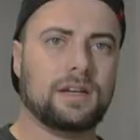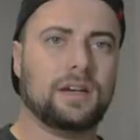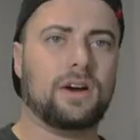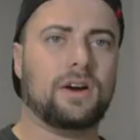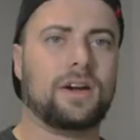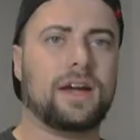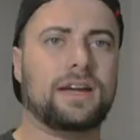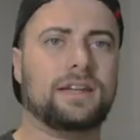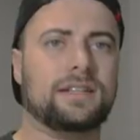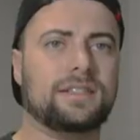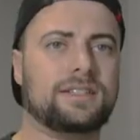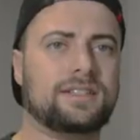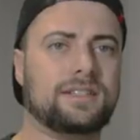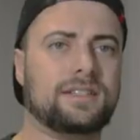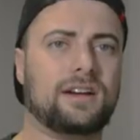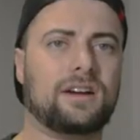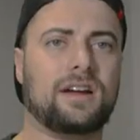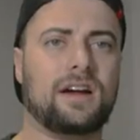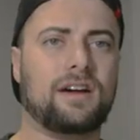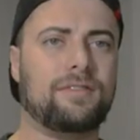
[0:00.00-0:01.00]
Okay, let's
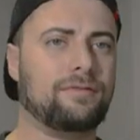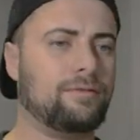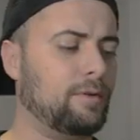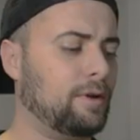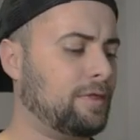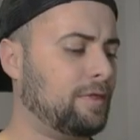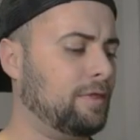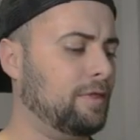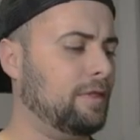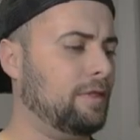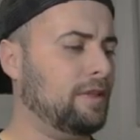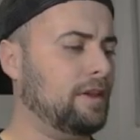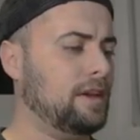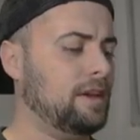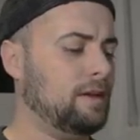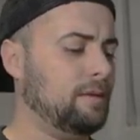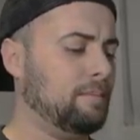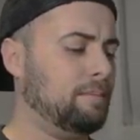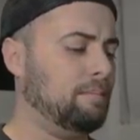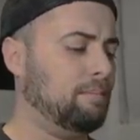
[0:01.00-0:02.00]
start off with
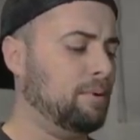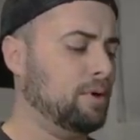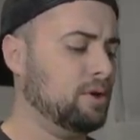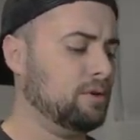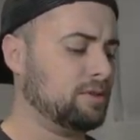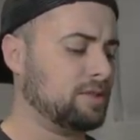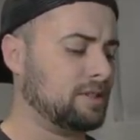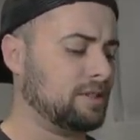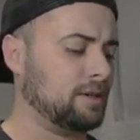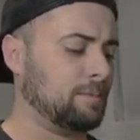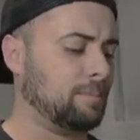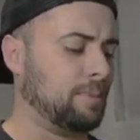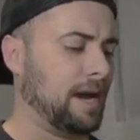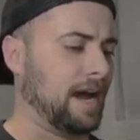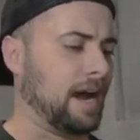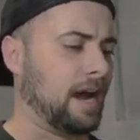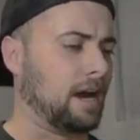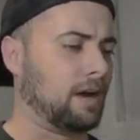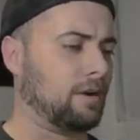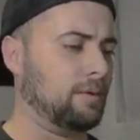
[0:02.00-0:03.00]
the booster
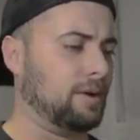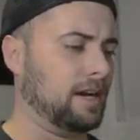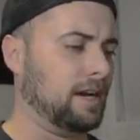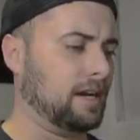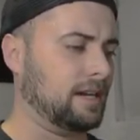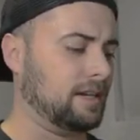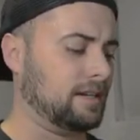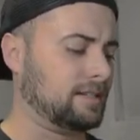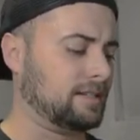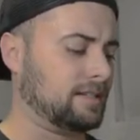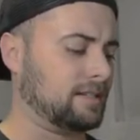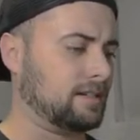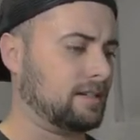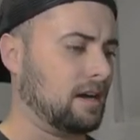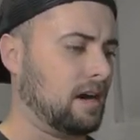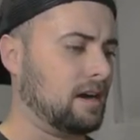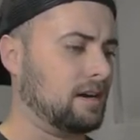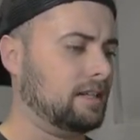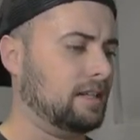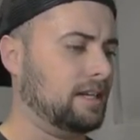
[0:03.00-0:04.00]
pack. We got
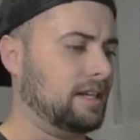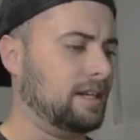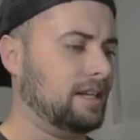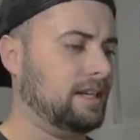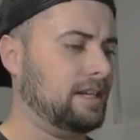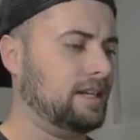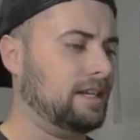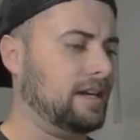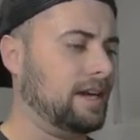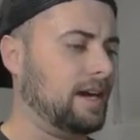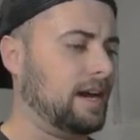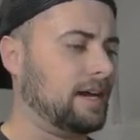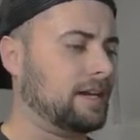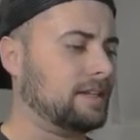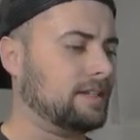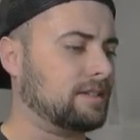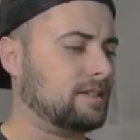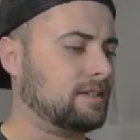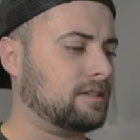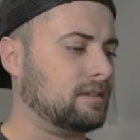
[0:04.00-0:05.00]
Scarlet E
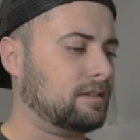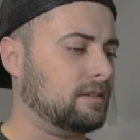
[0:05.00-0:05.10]
X.